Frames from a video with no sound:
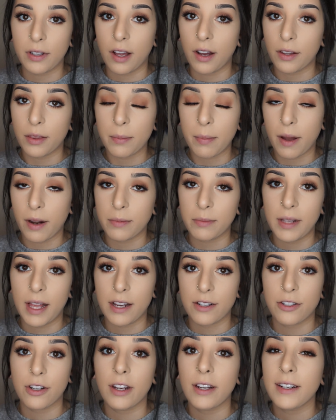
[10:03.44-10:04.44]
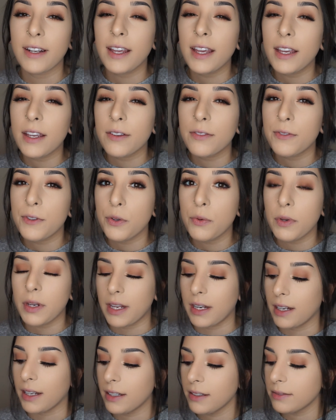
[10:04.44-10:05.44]
along the bottom lash line if you
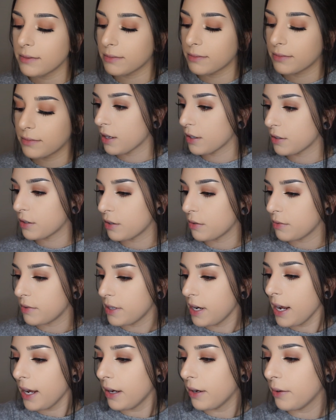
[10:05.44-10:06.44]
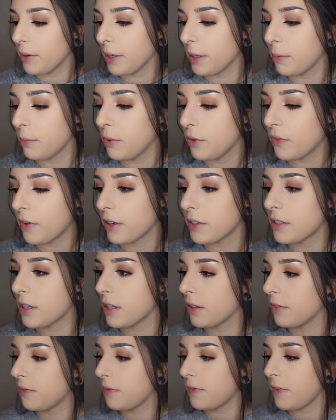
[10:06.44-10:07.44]
need it. So now I can move on to
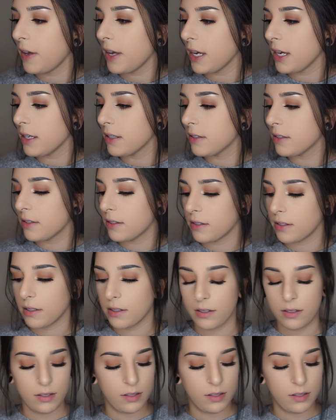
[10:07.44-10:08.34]
the face.